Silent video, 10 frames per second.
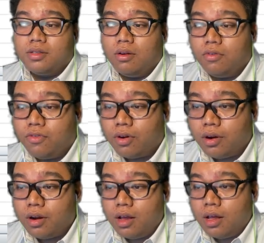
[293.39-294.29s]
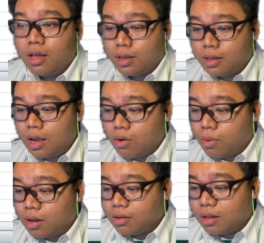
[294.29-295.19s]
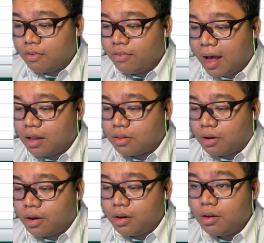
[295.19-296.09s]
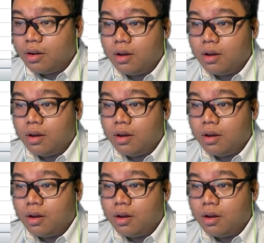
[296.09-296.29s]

So for the quantity factor,